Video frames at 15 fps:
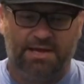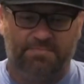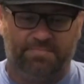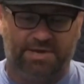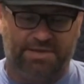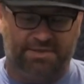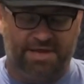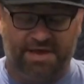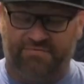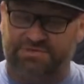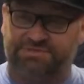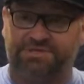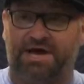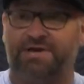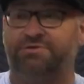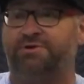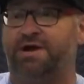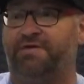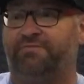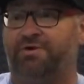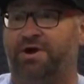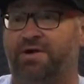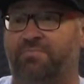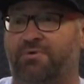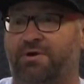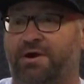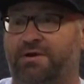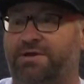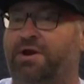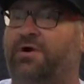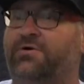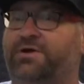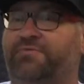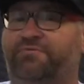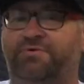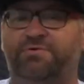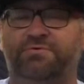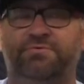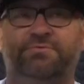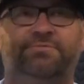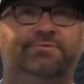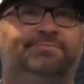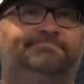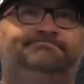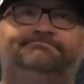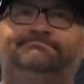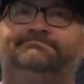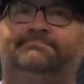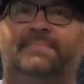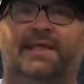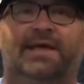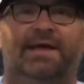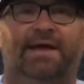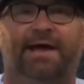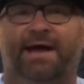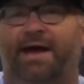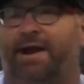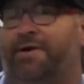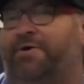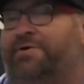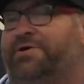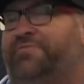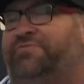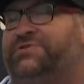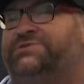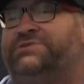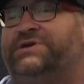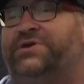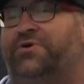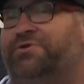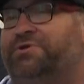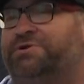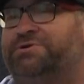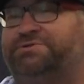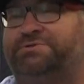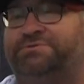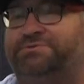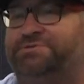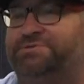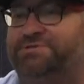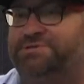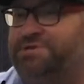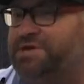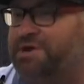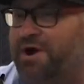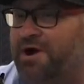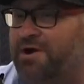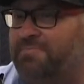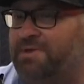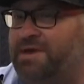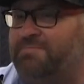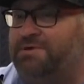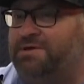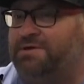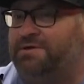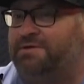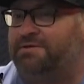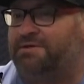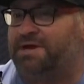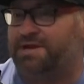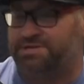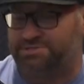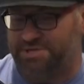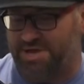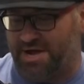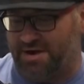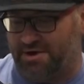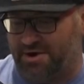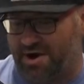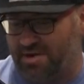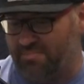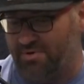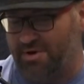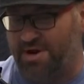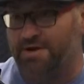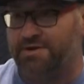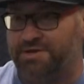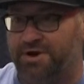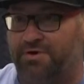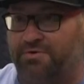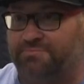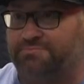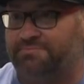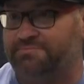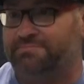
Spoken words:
But they have a side draft carburetor. If you see an older Z car maybe, and it's got carburetor, if